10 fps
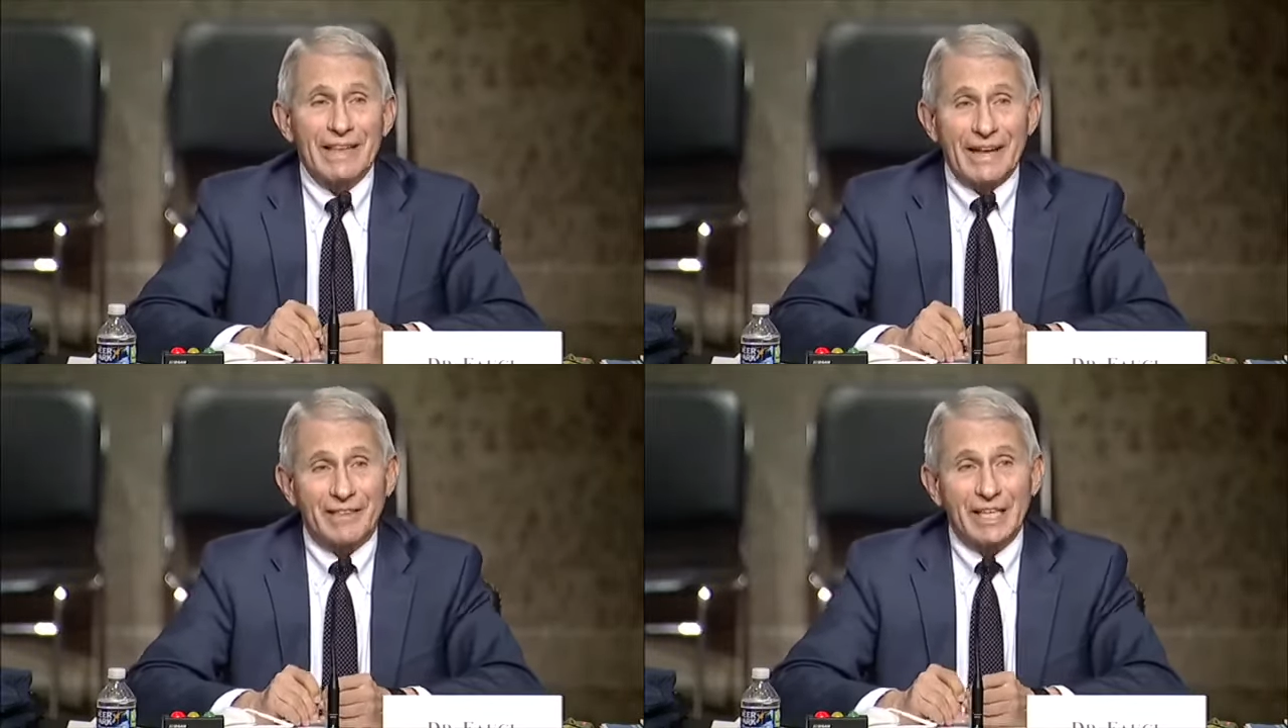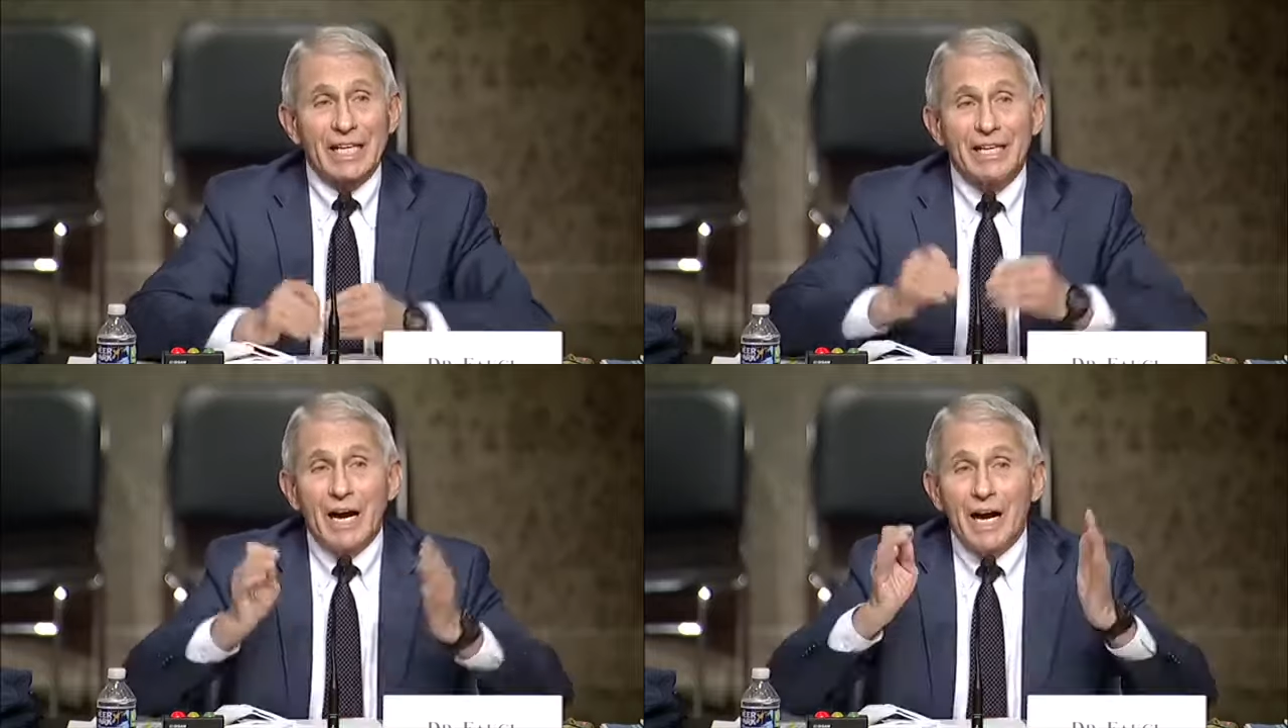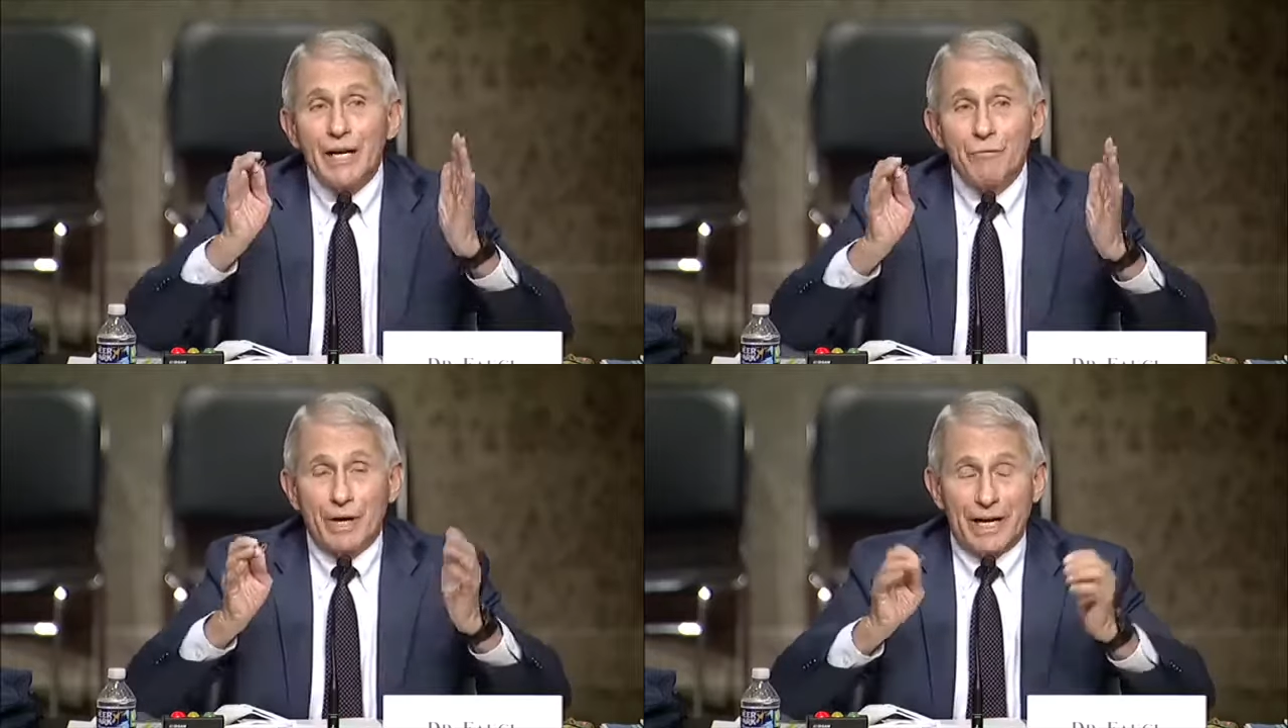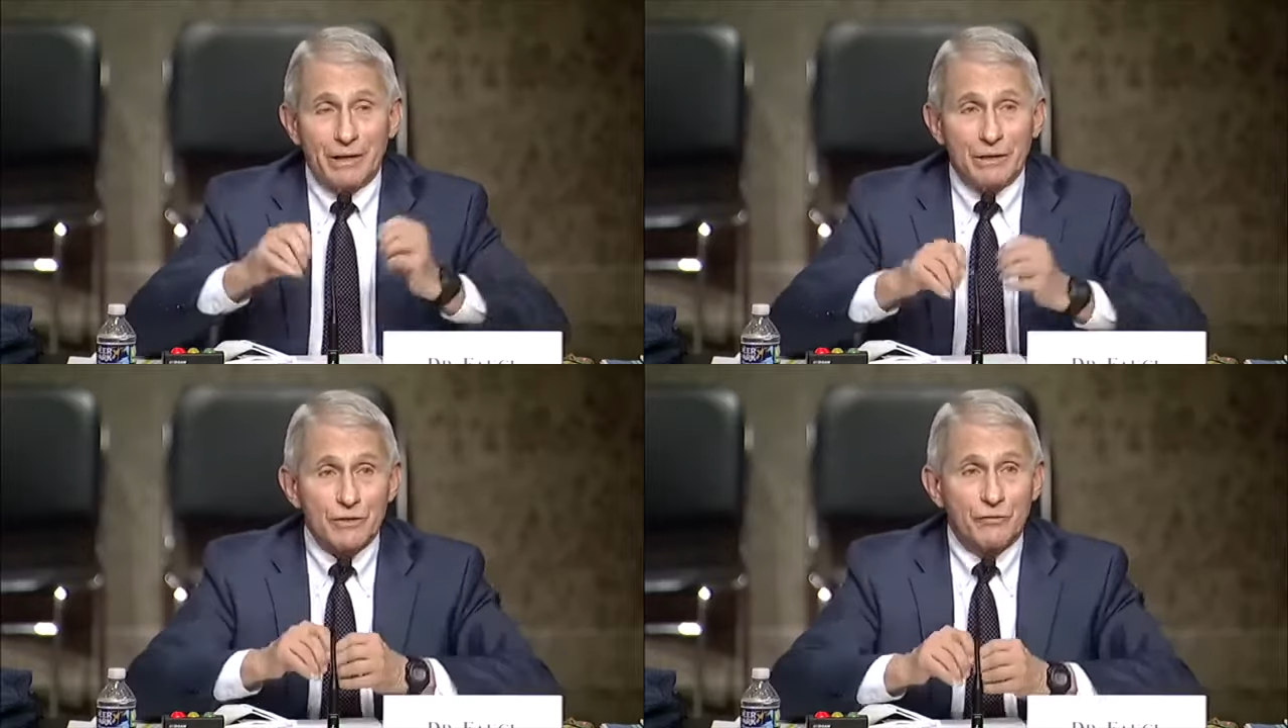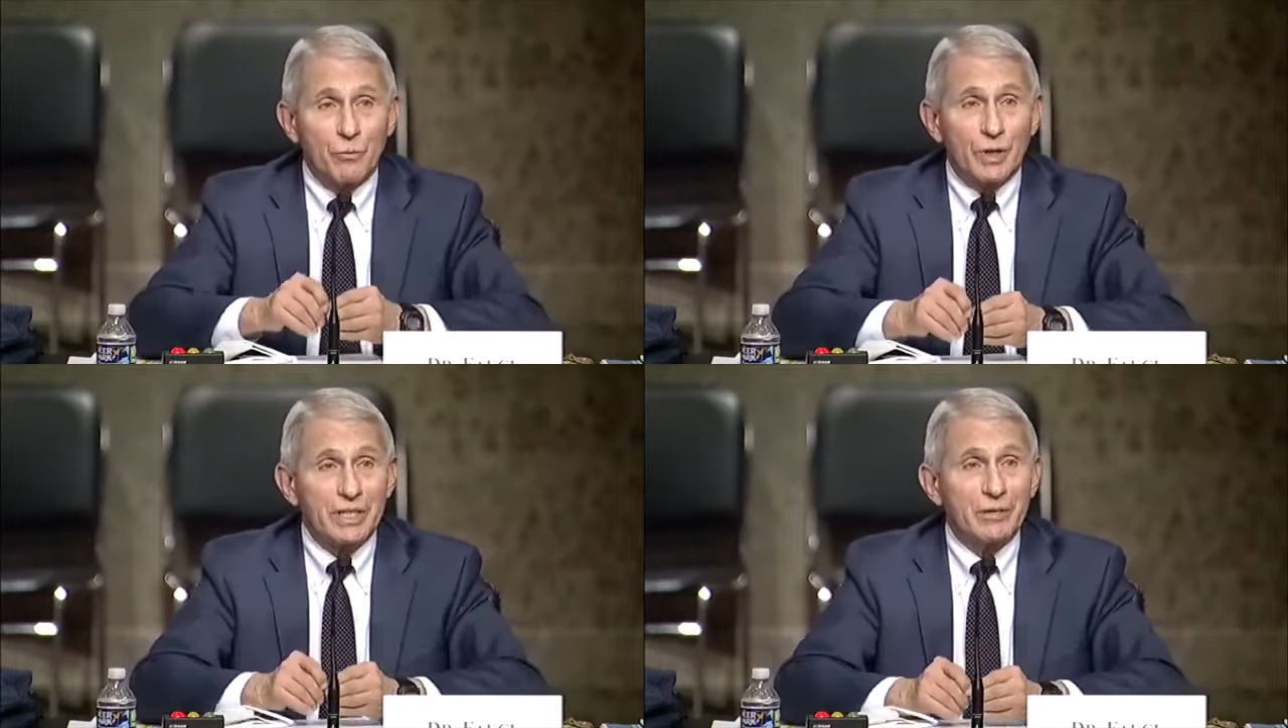that the guide rails
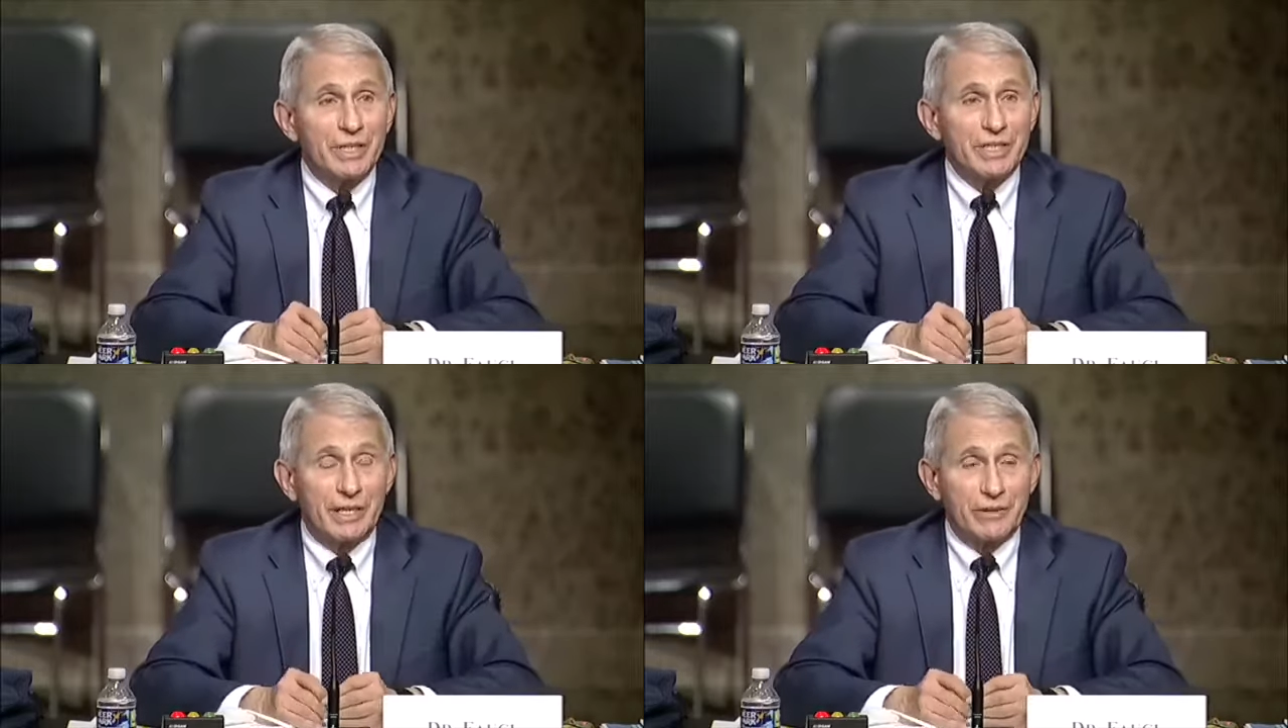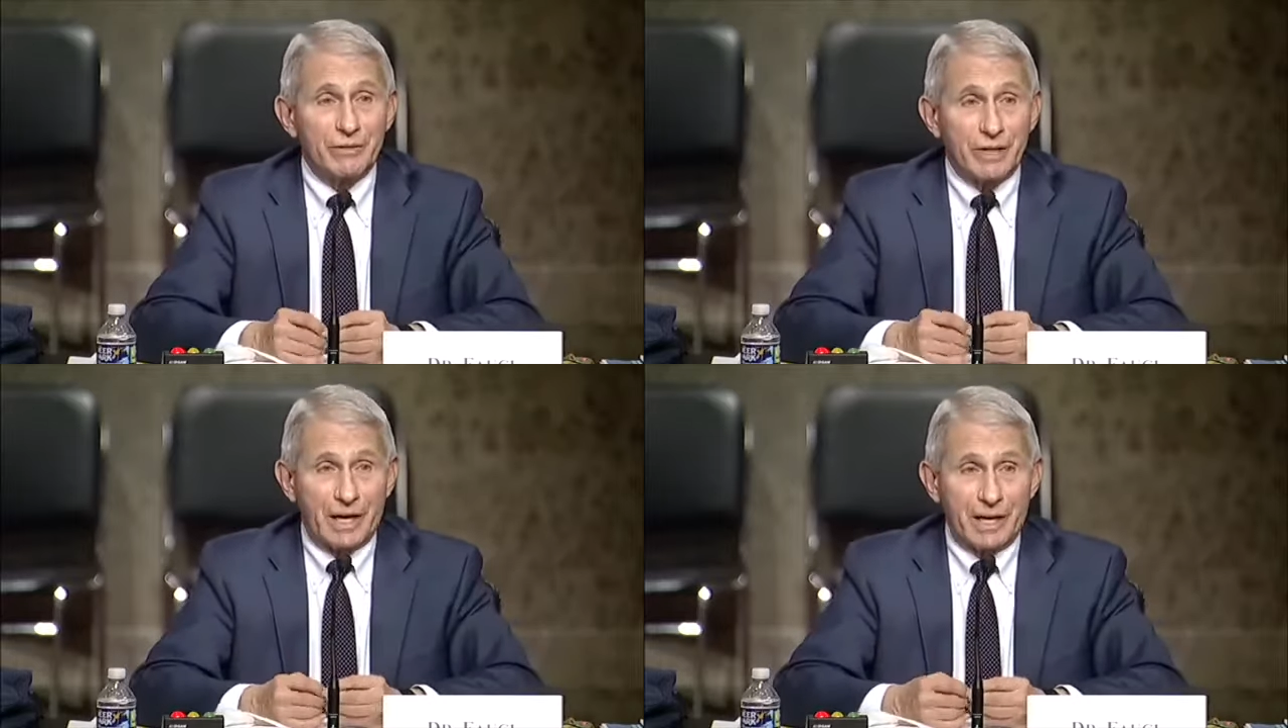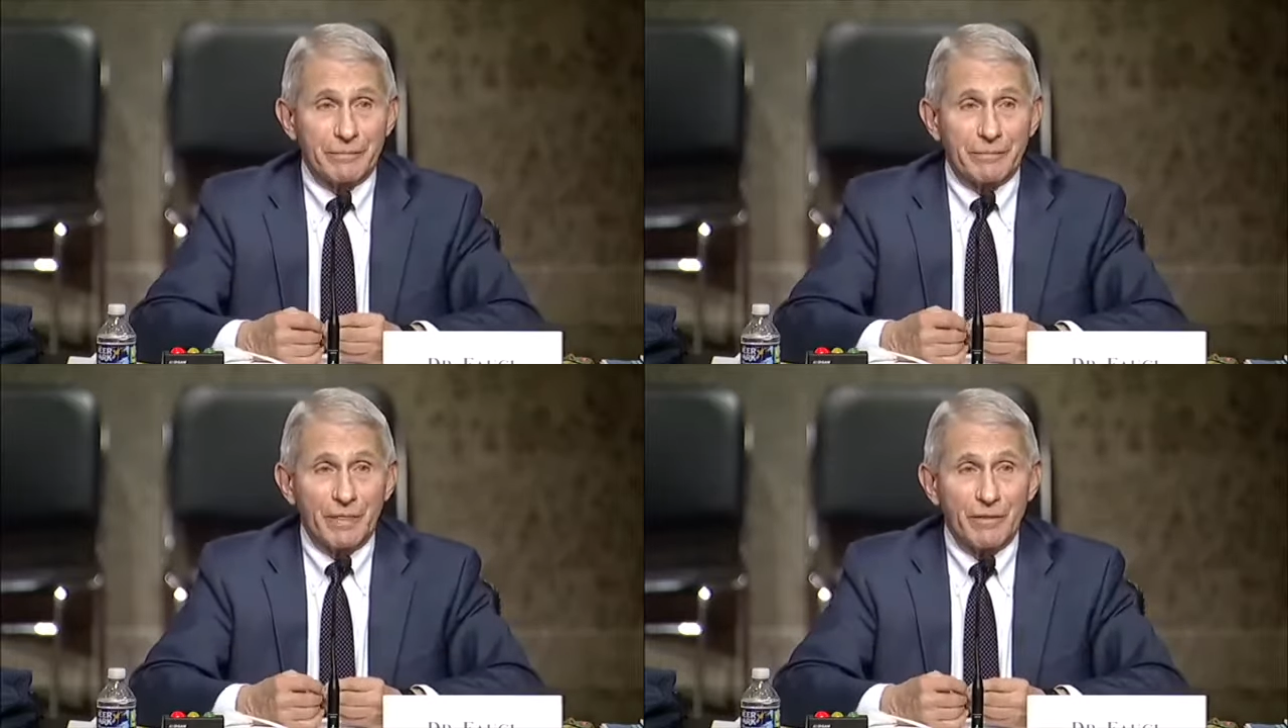for what can be done or not